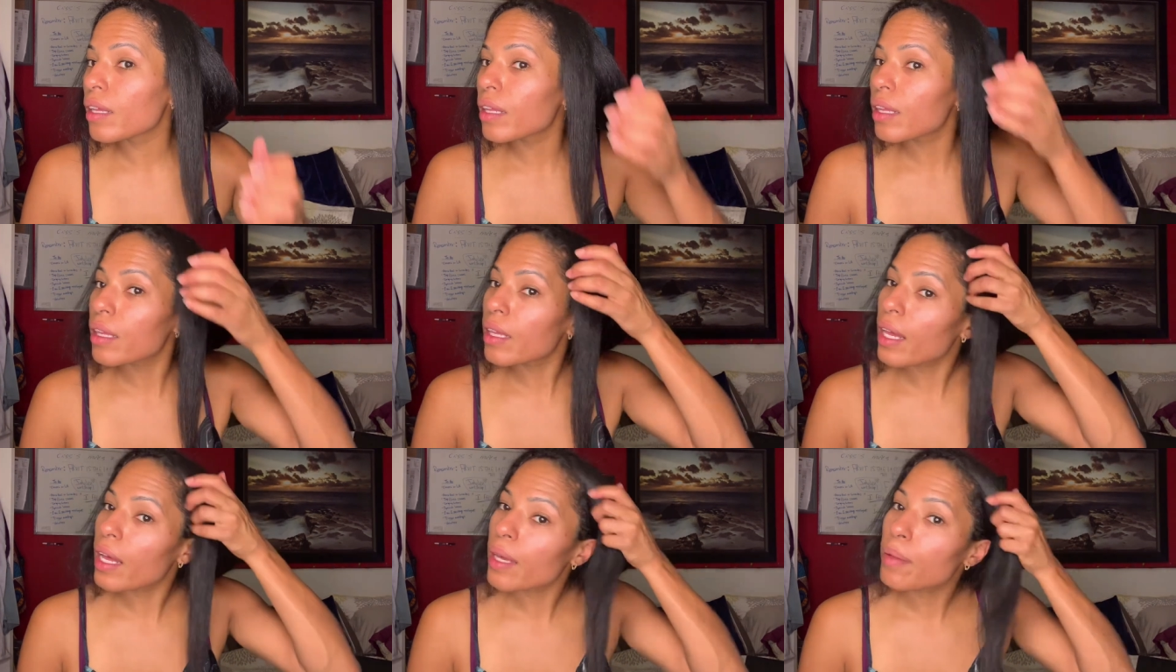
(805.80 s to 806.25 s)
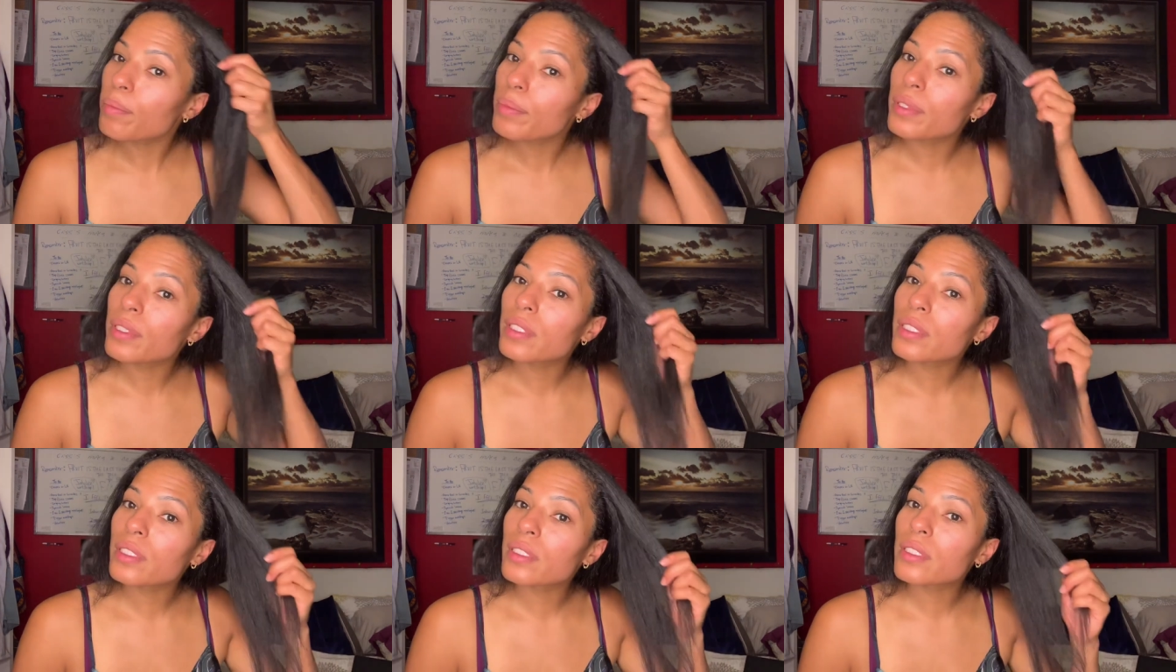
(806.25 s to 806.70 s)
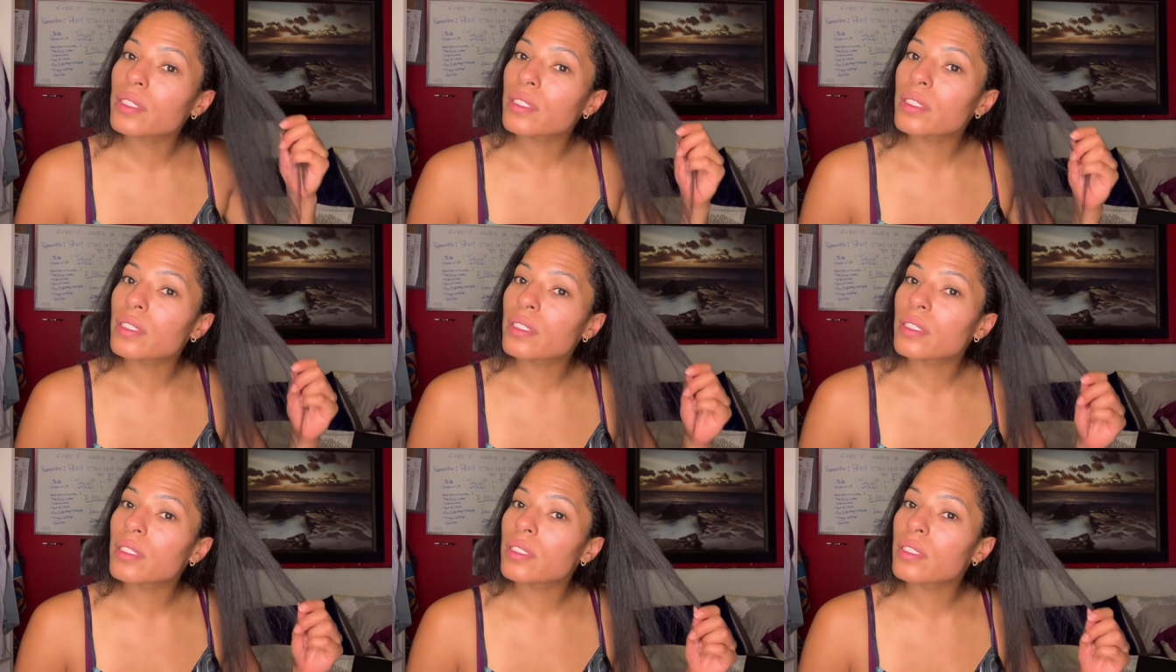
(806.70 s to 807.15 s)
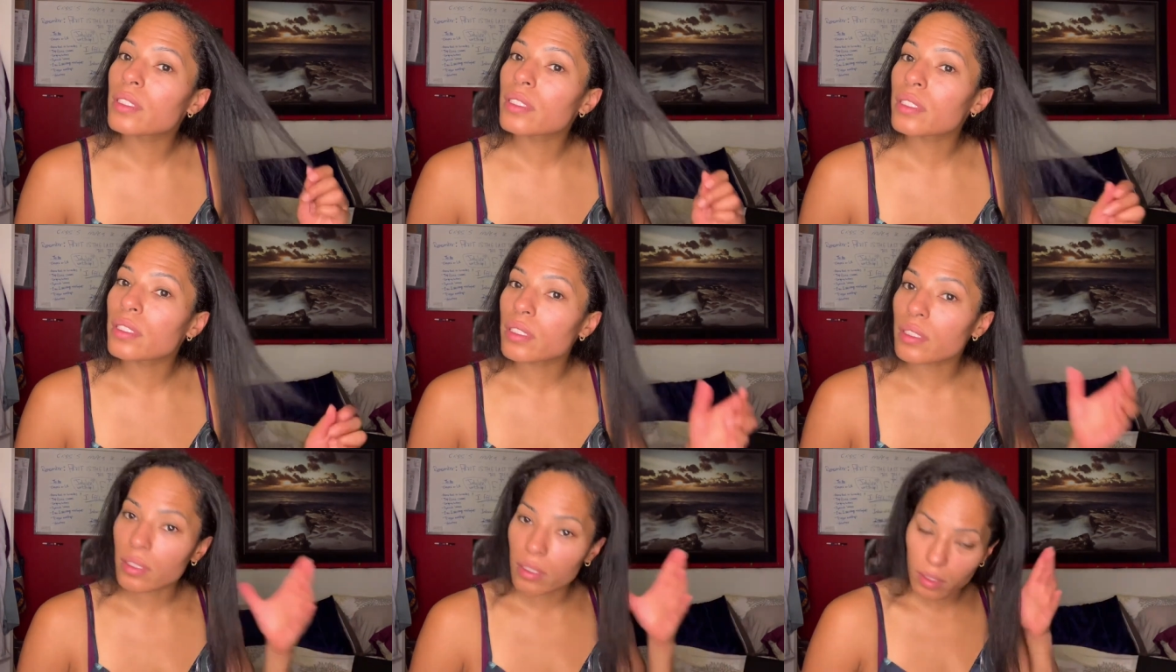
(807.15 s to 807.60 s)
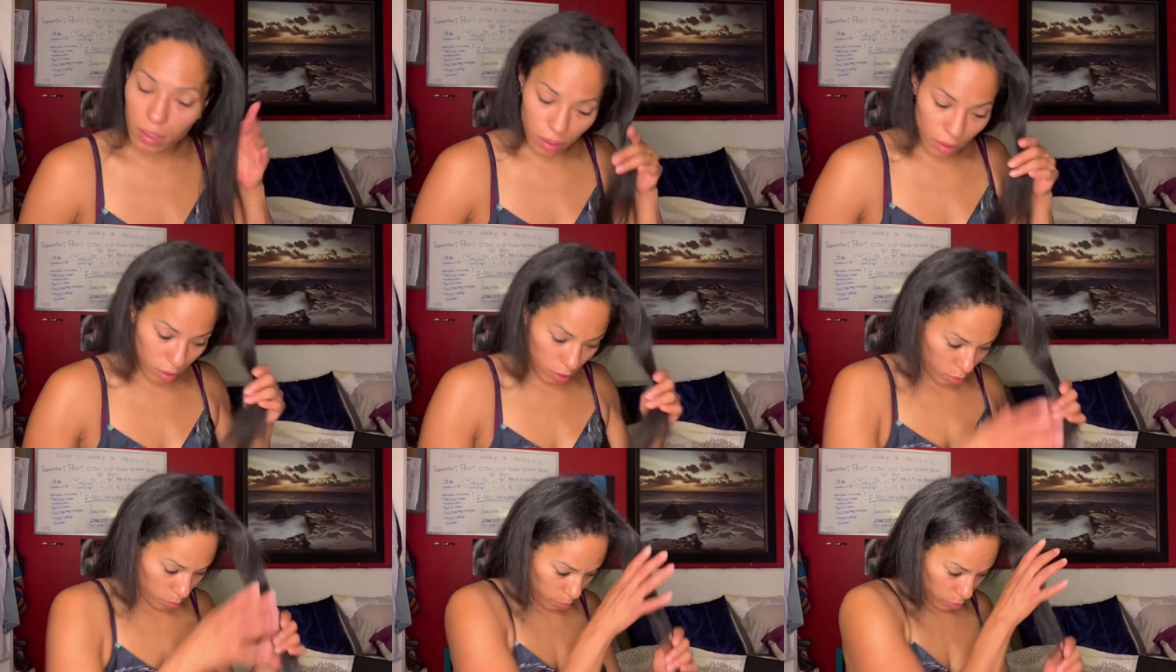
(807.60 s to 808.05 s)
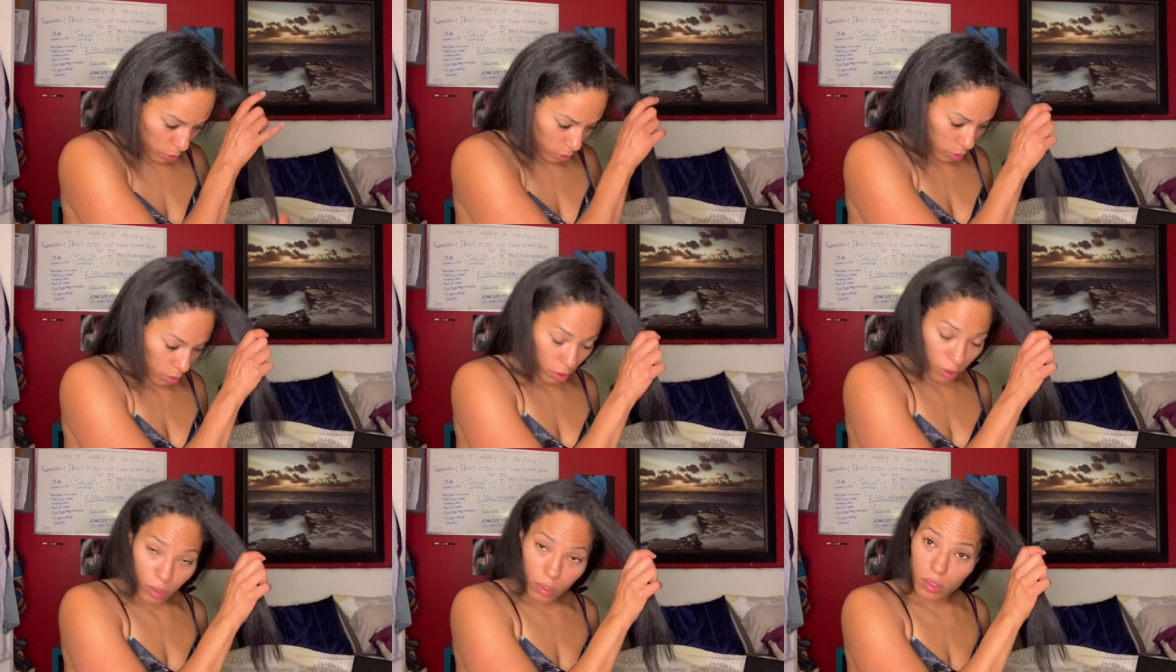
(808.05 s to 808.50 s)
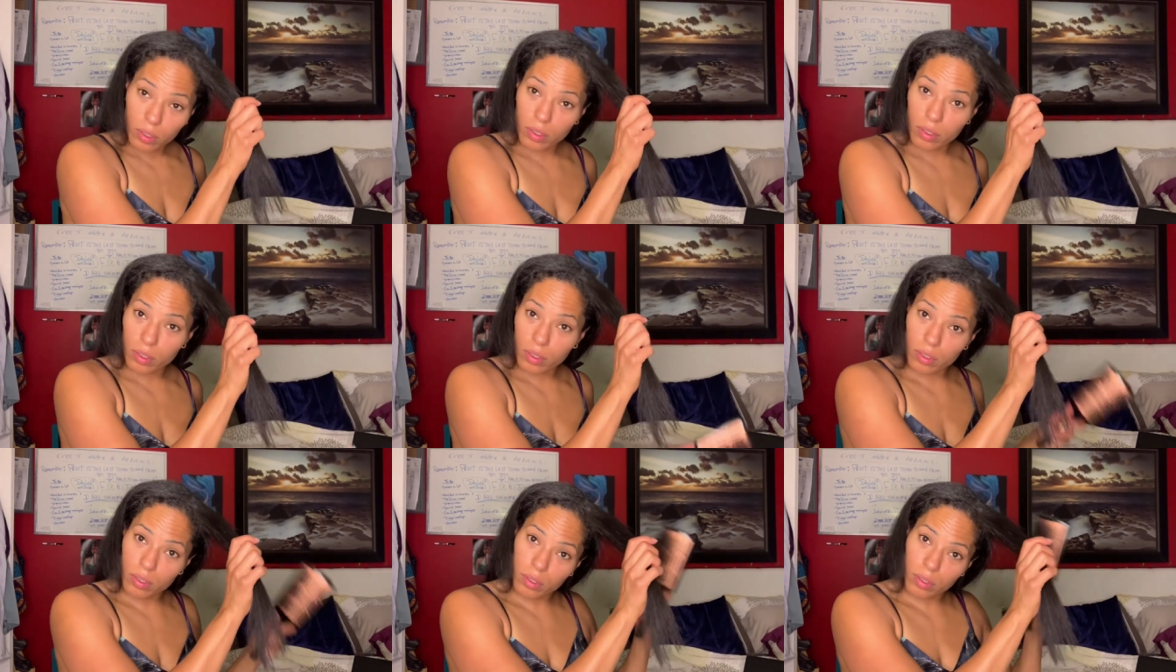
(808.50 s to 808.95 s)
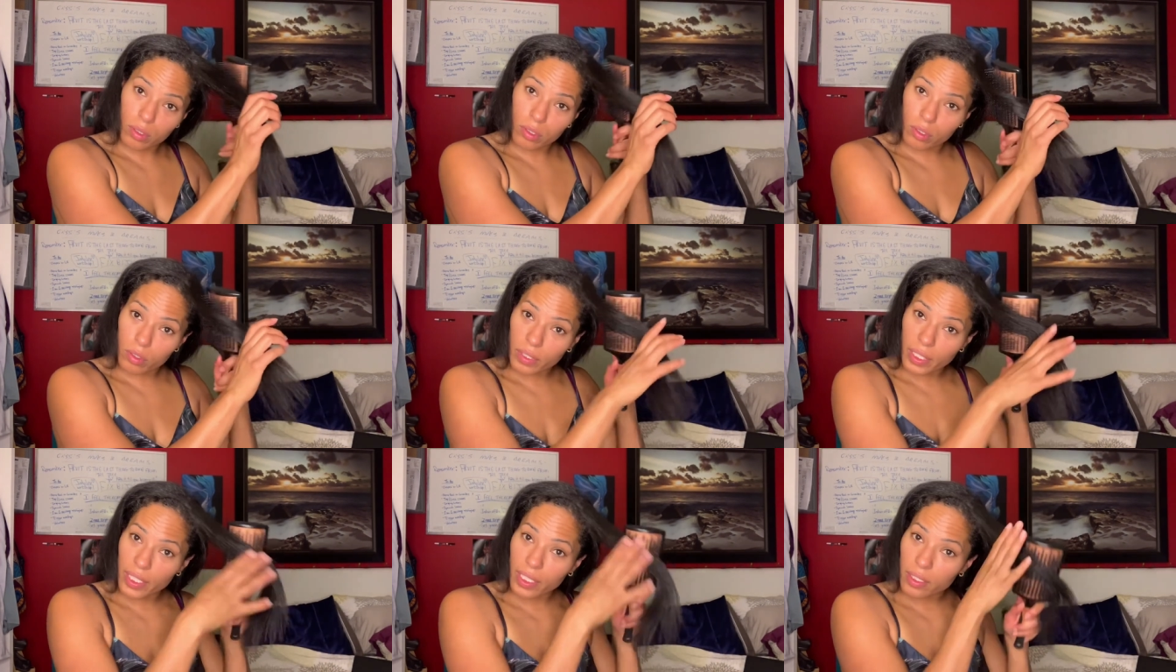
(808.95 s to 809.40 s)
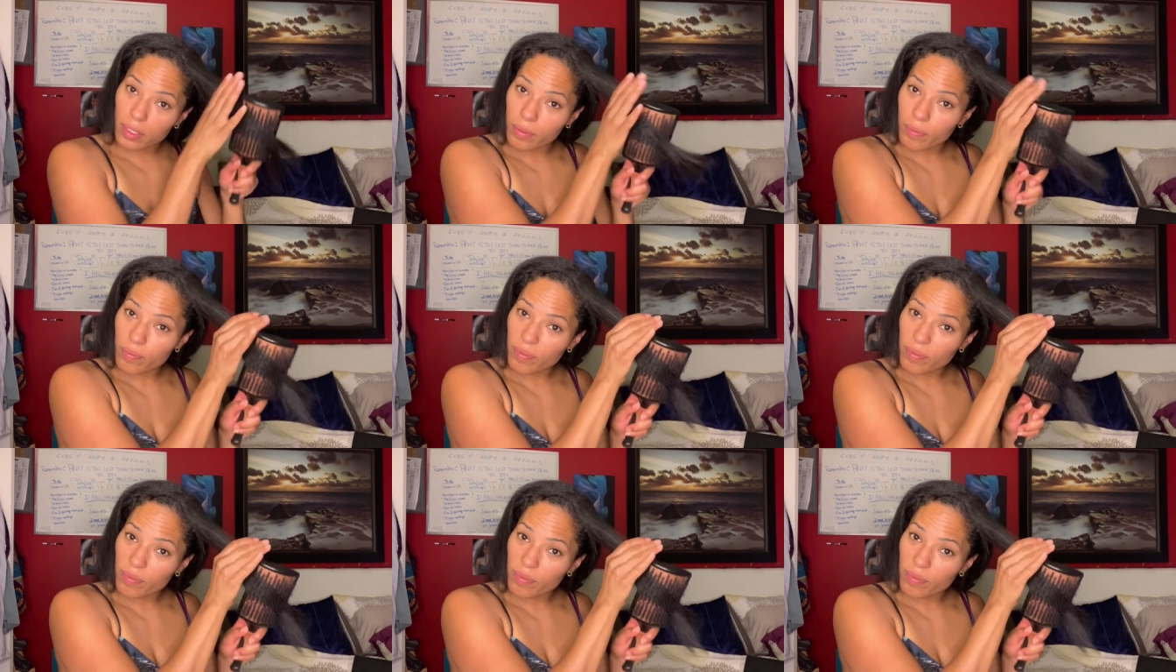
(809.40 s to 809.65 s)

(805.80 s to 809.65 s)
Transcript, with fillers: that piece is super straight.